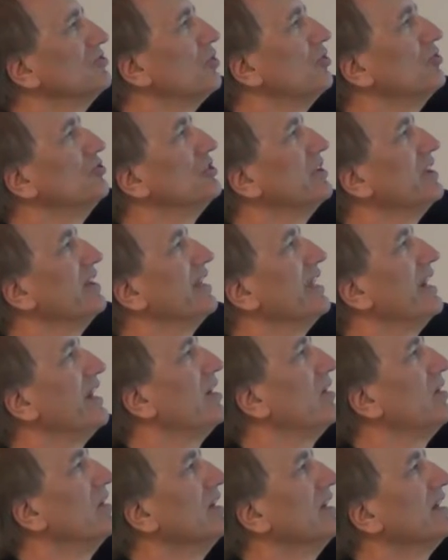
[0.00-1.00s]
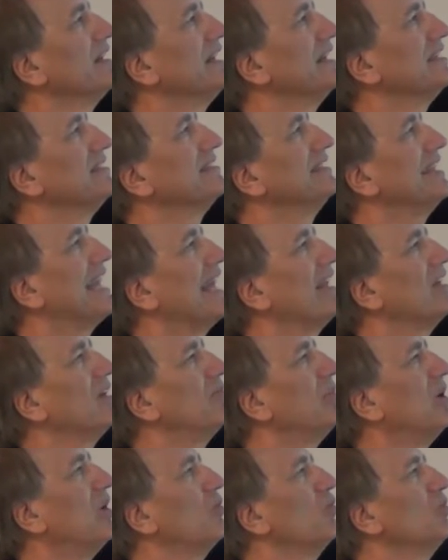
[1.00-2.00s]
surgeon there gets data
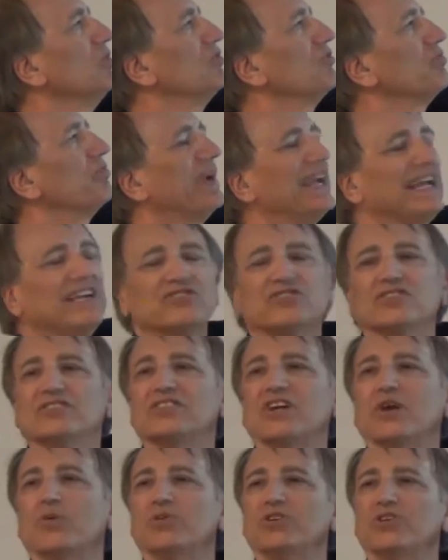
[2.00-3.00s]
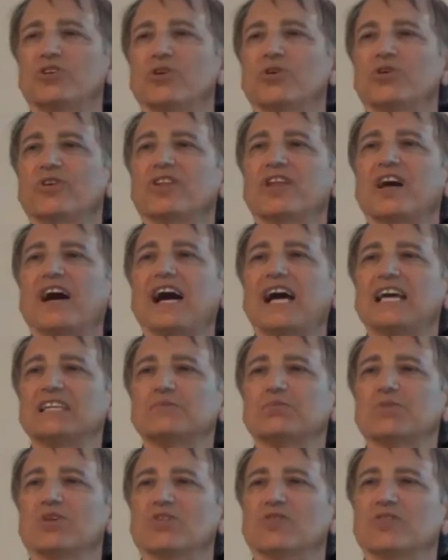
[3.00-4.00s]
about which patients are returned to the
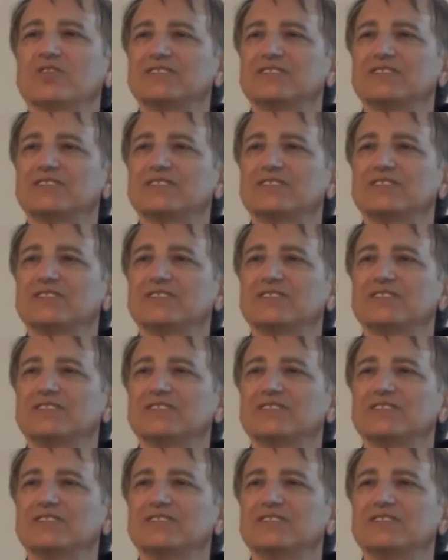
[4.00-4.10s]
hospital.